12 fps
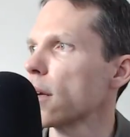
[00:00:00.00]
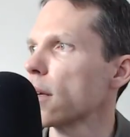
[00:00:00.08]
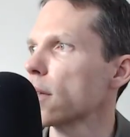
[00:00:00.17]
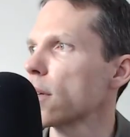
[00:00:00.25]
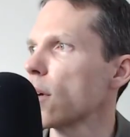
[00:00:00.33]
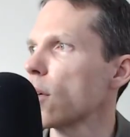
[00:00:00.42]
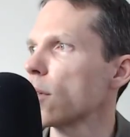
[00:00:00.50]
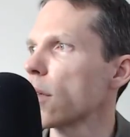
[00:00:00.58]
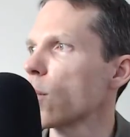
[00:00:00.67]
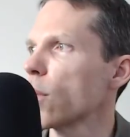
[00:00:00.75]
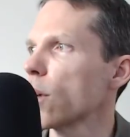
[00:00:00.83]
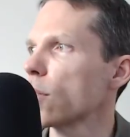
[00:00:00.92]
See, Odin,
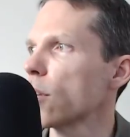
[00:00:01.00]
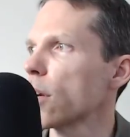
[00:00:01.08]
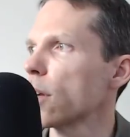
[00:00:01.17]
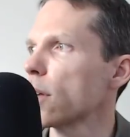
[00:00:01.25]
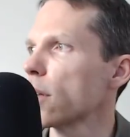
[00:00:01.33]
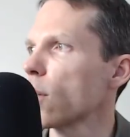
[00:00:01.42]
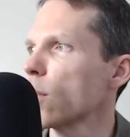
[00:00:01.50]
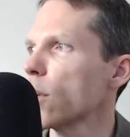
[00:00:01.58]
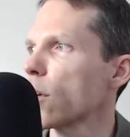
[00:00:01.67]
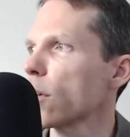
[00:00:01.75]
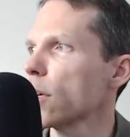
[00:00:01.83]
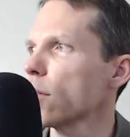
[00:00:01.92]
that we
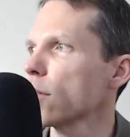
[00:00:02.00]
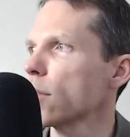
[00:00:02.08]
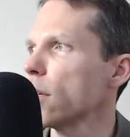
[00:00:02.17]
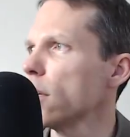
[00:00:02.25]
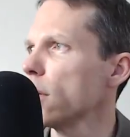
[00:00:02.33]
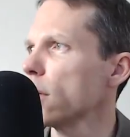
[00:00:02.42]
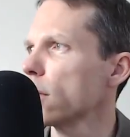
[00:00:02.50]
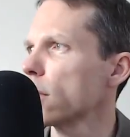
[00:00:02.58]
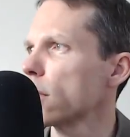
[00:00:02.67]
are guilty